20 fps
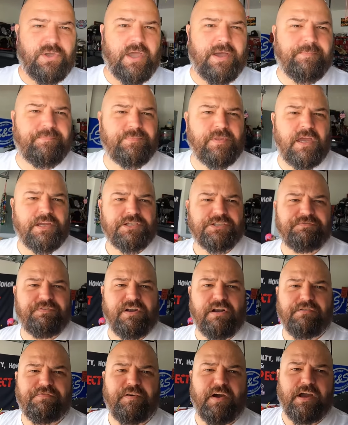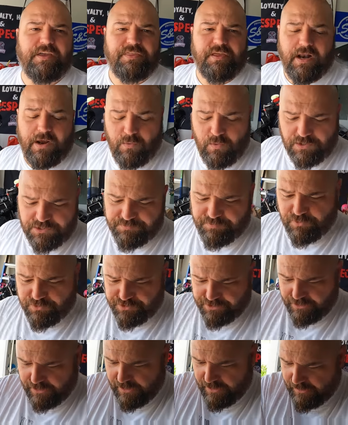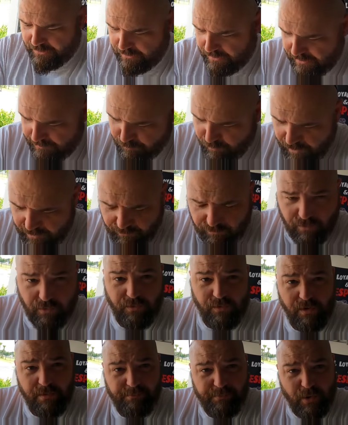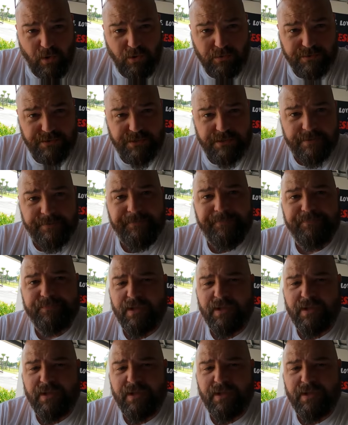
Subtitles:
So yep, I just verified that I was supposed to get a brake rotor and bolts.